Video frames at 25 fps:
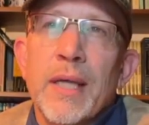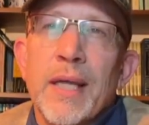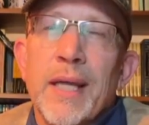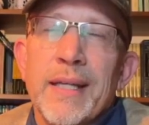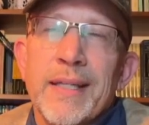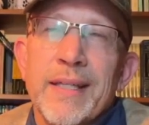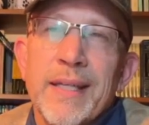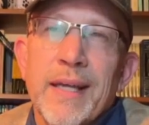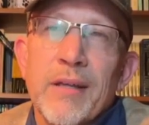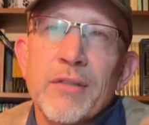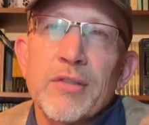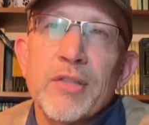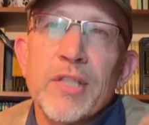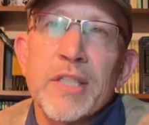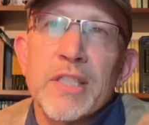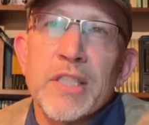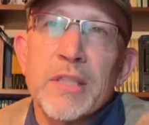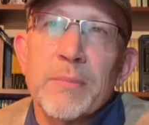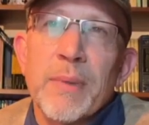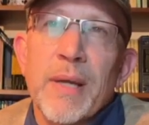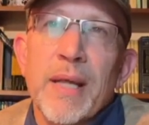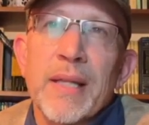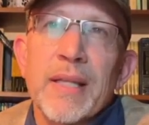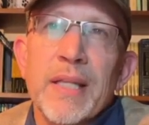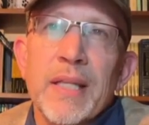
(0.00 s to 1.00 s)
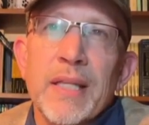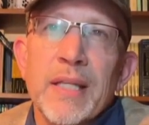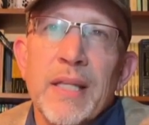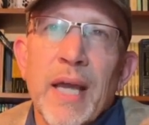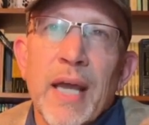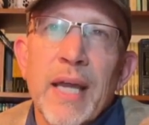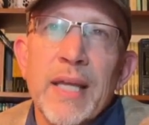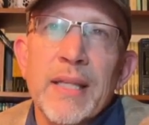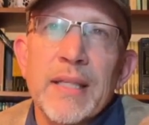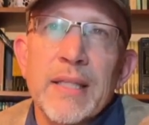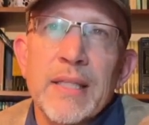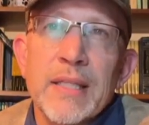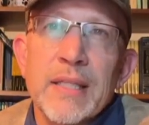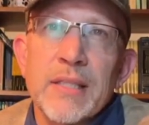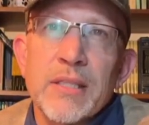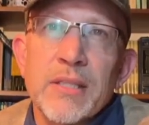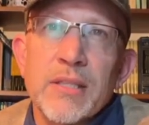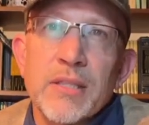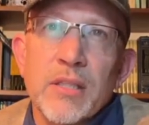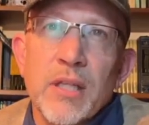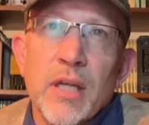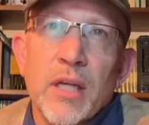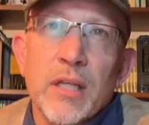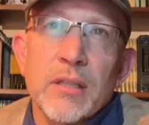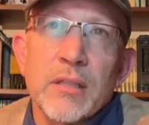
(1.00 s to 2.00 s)
It tells us about the night that His
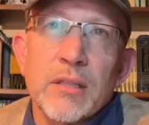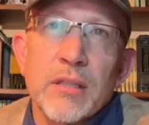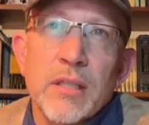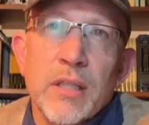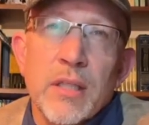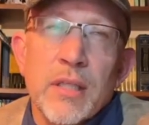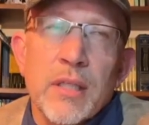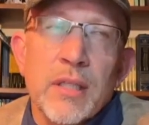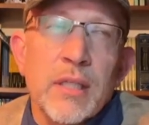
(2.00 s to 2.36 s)
Son